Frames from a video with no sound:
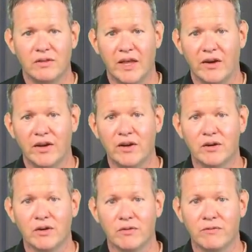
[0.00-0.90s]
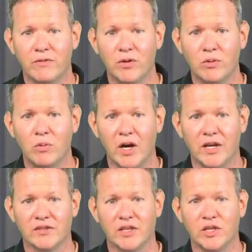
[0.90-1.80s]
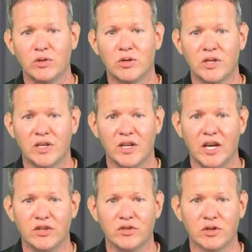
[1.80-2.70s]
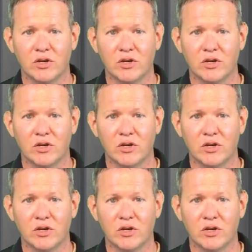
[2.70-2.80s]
Now, here are a few ways that you can engage your